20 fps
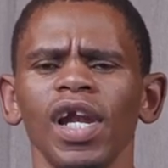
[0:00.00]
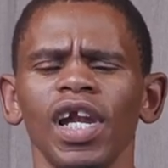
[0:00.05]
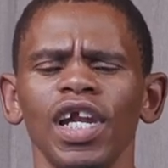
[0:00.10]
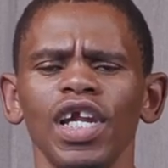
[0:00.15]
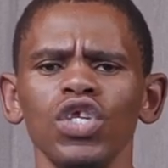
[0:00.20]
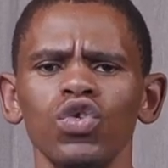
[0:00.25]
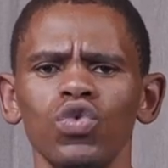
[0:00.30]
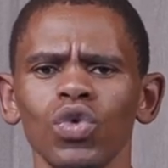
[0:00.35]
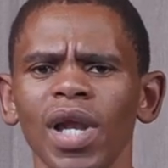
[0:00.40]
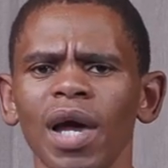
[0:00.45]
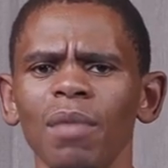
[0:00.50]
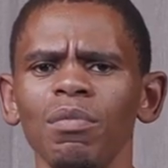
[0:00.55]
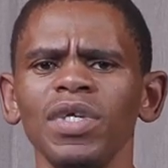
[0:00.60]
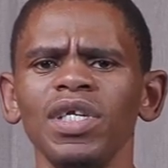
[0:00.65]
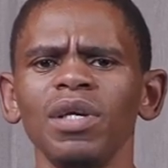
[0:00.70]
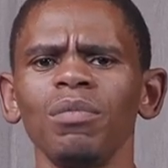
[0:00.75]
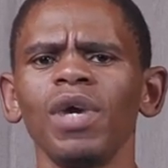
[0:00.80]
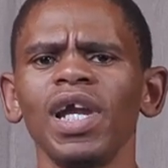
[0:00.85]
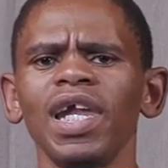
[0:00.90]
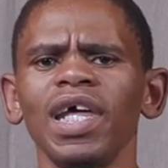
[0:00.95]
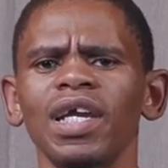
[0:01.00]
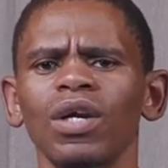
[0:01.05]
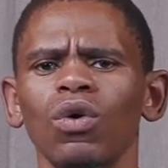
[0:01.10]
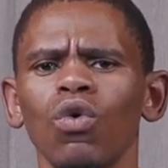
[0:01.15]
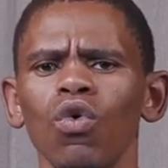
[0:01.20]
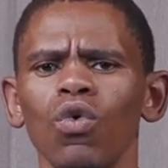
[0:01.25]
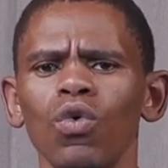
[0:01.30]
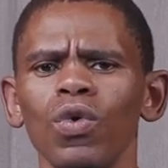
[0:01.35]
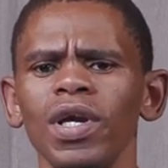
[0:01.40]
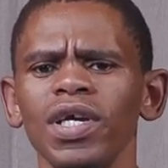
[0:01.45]
Lentswe la Modimo le re
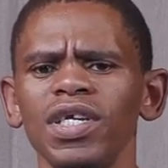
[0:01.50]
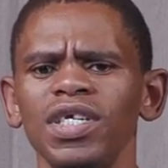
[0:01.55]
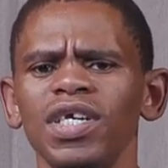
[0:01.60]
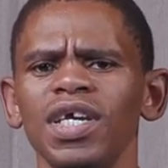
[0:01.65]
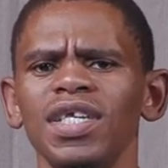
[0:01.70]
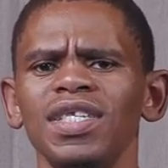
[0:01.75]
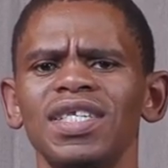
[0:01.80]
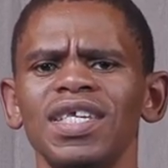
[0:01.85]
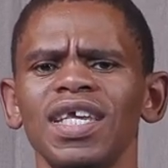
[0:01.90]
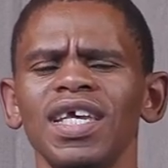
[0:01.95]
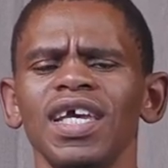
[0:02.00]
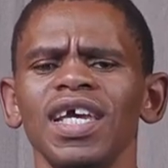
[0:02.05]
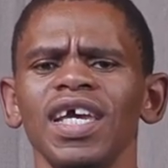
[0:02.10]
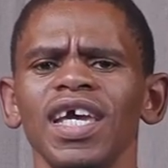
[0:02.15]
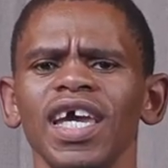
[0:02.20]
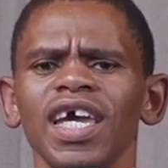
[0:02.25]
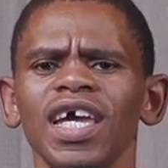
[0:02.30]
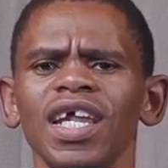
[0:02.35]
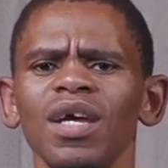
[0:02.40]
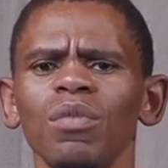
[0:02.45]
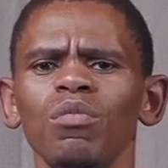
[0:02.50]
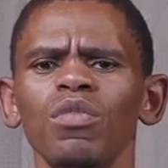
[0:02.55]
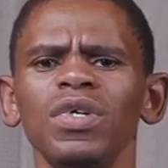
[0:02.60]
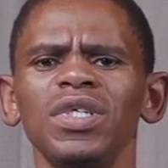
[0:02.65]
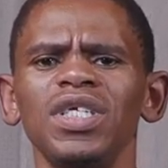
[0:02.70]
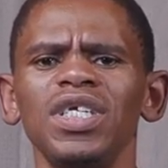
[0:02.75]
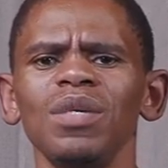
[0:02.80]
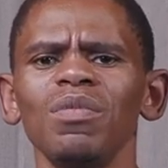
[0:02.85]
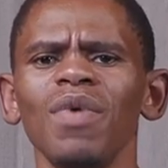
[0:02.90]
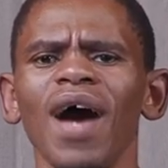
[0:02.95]
ko Colossians e re
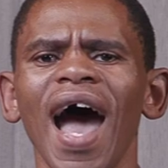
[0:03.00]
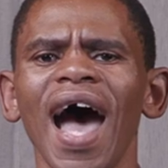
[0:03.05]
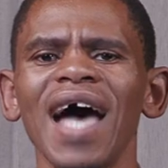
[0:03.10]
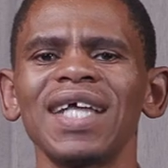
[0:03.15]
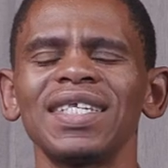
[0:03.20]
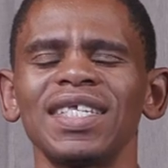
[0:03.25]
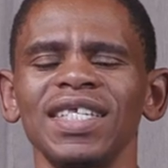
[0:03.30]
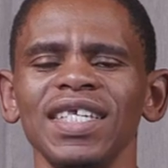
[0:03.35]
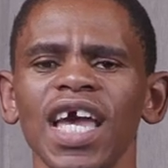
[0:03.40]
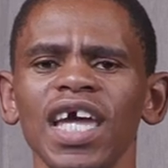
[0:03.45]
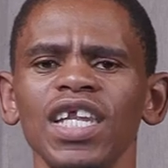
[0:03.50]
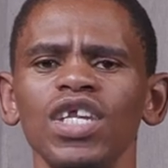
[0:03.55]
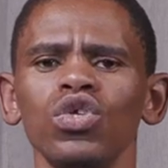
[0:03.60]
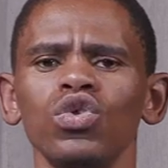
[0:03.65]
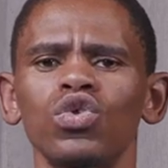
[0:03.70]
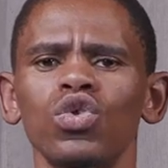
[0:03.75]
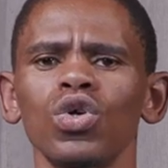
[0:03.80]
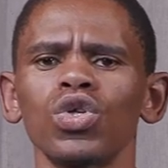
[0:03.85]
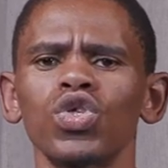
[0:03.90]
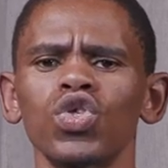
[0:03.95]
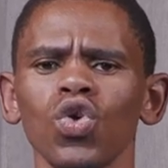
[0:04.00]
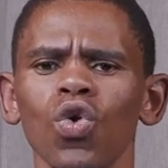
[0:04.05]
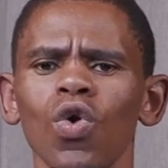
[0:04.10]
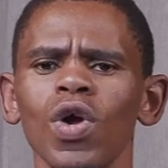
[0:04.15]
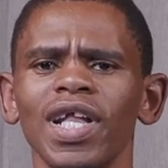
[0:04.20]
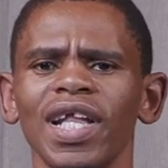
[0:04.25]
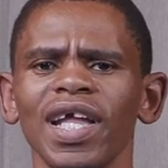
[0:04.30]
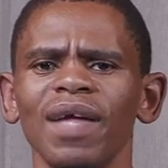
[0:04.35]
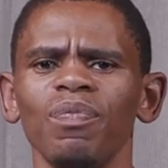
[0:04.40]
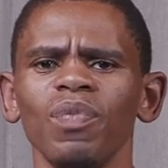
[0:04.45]
Modimo a tsiya dintho
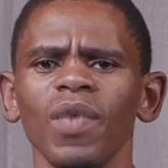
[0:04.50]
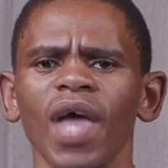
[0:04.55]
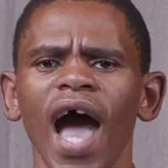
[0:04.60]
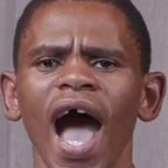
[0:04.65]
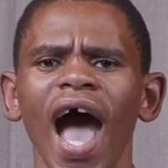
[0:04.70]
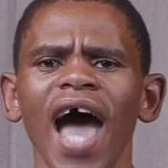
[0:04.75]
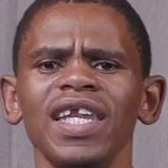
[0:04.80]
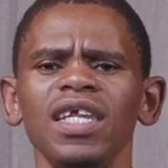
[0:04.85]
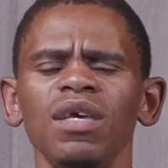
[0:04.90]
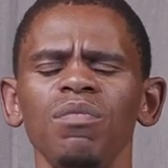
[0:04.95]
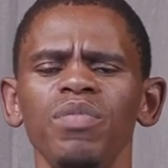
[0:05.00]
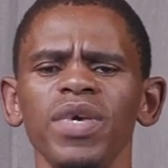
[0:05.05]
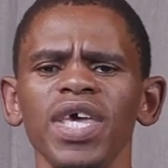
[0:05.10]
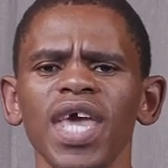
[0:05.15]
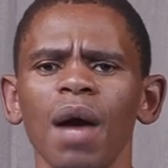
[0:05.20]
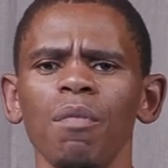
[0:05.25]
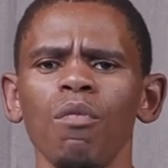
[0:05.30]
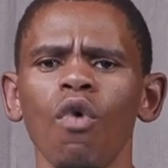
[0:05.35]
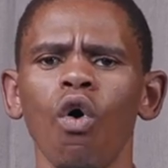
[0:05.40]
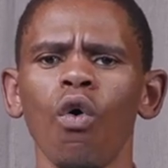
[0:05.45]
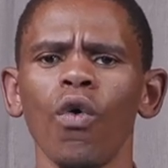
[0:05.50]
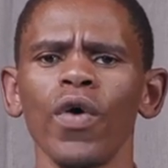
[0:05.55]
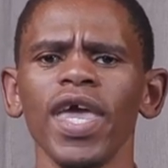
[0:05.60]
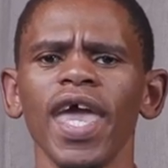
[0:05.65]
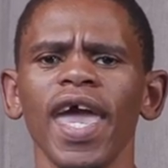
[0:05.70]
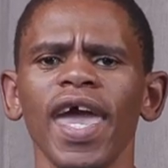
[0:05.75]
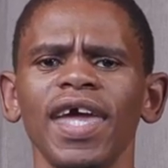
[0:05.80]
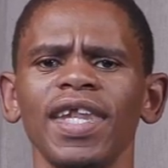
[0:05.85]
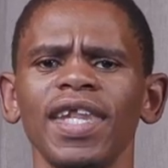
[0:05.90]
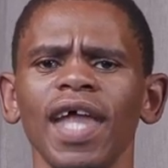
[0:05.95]
tsohle a di bia mo ho
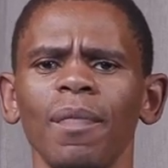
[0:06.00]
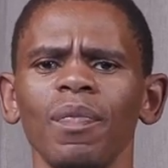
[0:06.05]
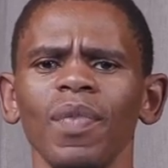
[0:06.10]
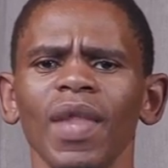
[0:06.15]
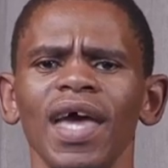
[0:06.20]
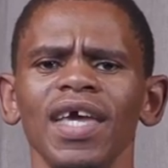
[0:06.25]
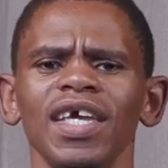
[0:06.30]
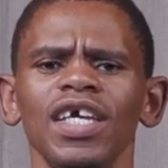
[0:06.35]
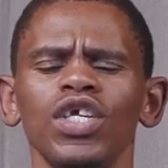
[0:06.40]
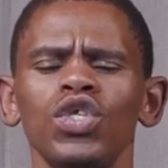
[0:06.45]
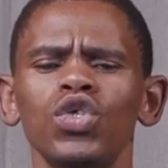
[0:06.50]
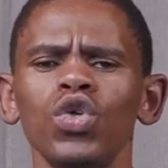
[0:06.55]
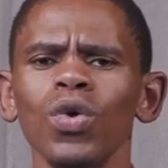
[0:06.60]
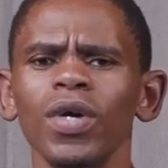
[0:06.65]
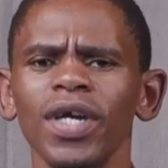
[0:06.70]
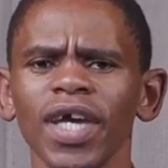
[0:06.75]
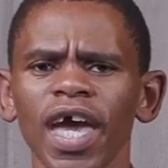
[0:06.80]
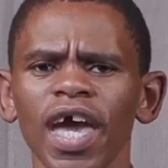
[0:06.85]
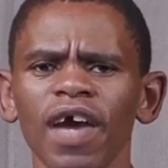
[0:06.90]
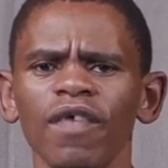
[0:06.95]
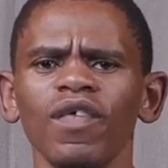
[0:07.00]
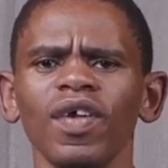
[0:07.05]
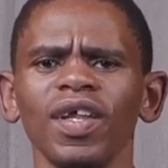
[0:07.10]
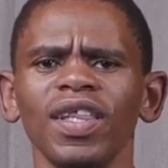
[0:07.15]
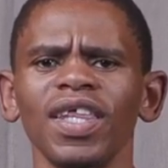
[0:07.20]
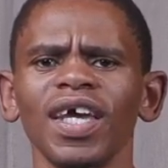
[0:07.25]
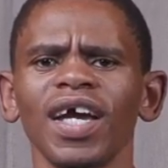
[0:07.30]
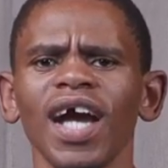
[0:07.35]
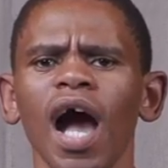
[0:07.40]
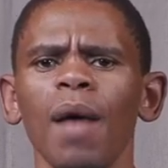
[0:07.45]
yena. He took
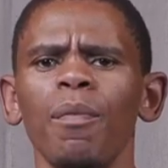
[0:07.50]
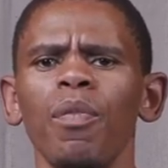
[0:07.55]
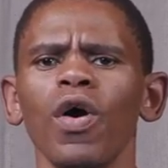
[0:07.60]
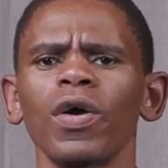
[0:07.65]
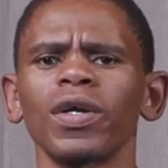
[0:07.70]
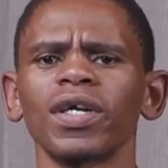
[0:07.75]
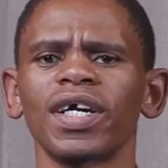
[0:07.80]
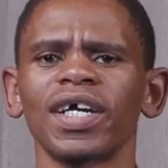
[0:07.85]
everything upon